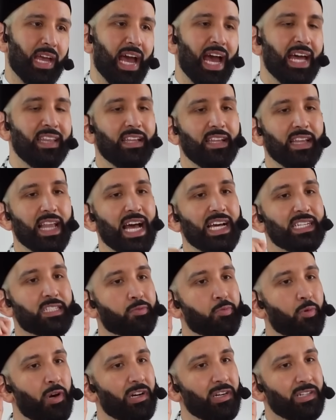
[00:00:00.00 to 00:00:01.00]
And the
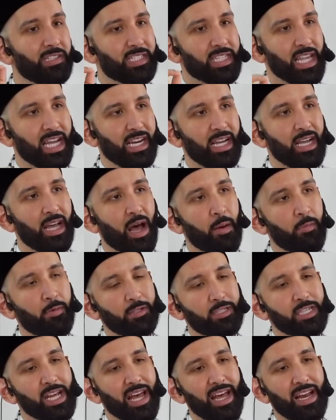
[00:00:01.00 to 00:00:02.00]
last words that Abu
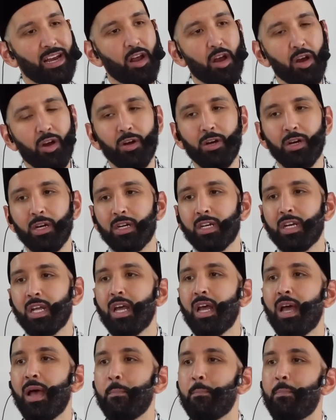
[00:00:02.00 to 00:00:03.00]
Jahl heard
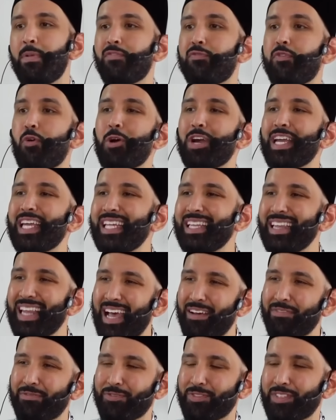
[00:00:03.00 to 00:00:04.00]
before he
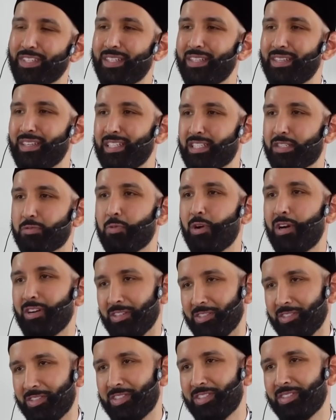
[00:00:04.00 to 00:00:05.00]
left this
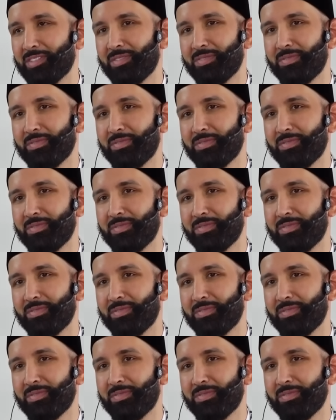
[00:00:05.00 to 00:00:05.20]
world